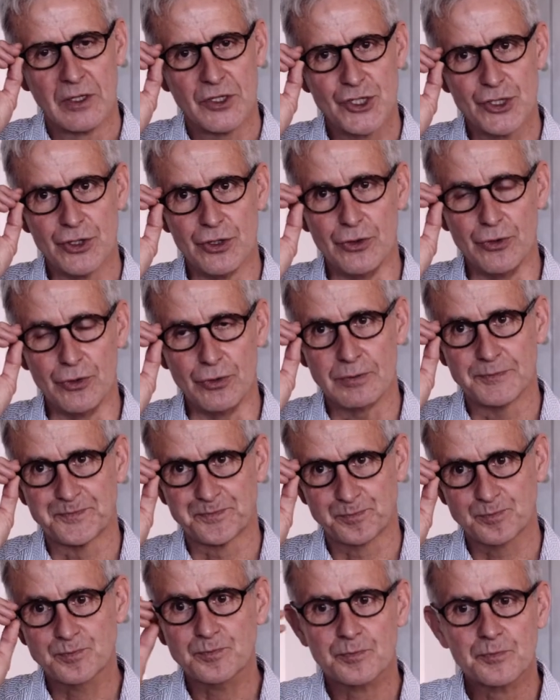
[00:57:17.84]
to
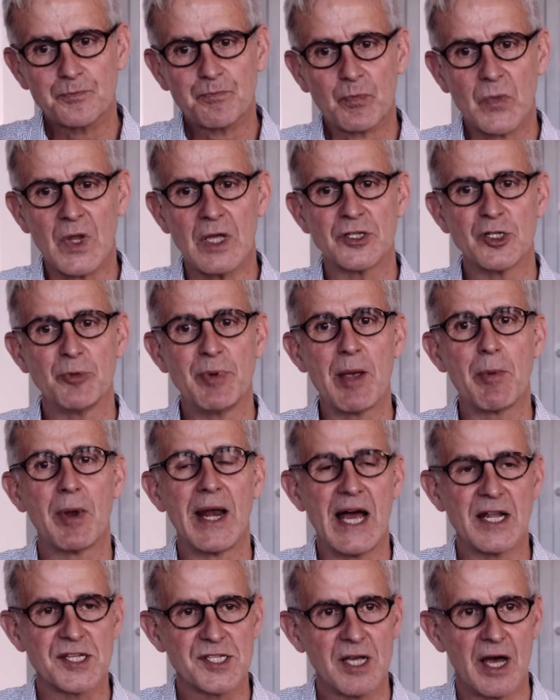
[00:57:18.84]

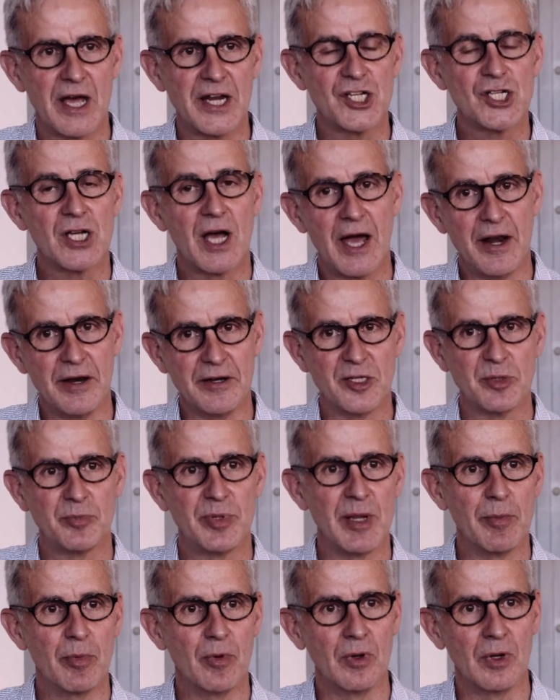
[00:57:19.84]
people outside China, to
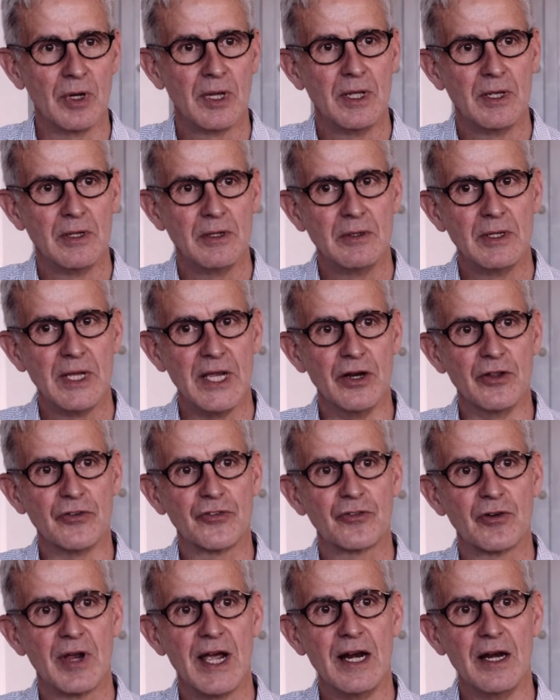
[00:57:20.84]
people in
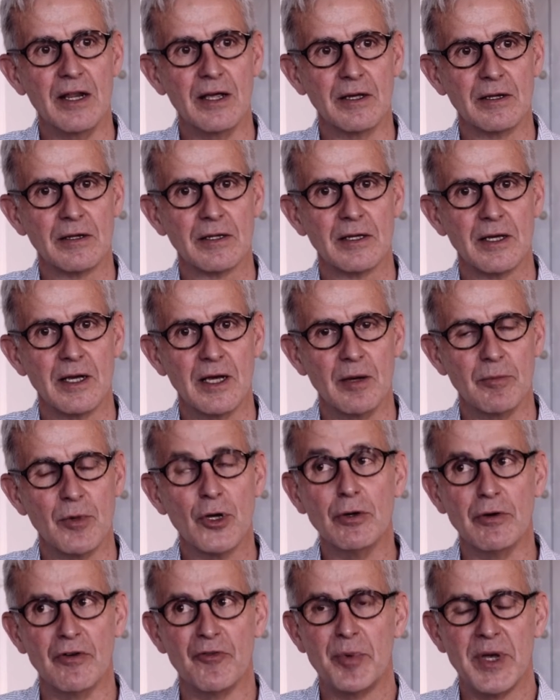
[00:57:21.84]
Australia
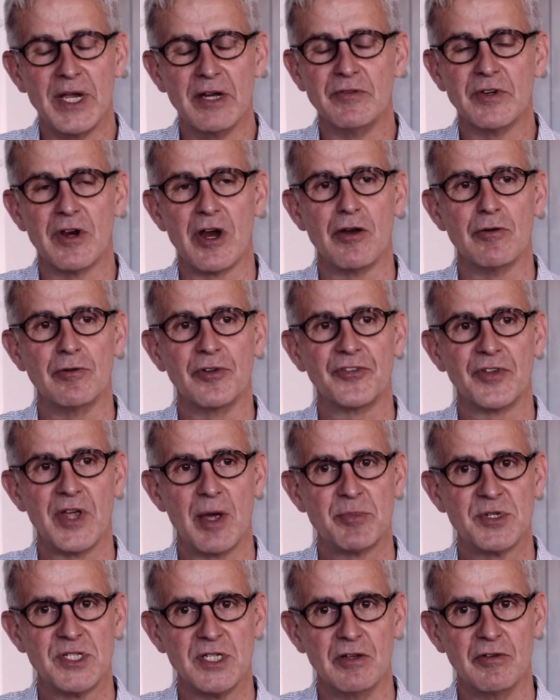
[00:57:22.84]
who have been very
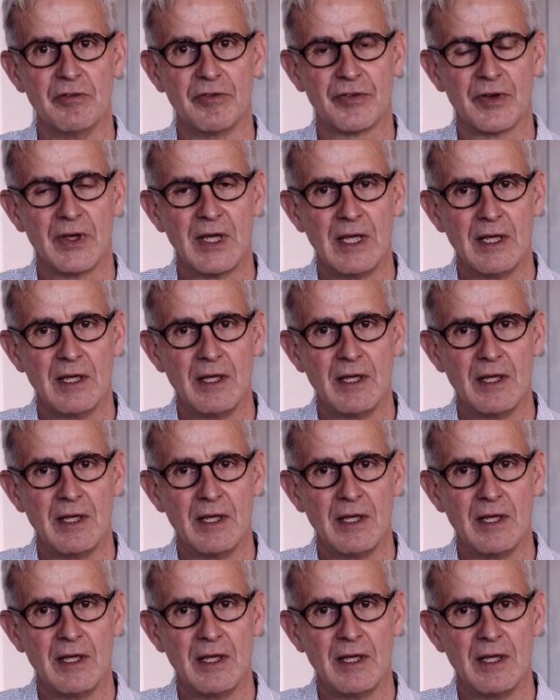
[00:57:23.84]
receptive.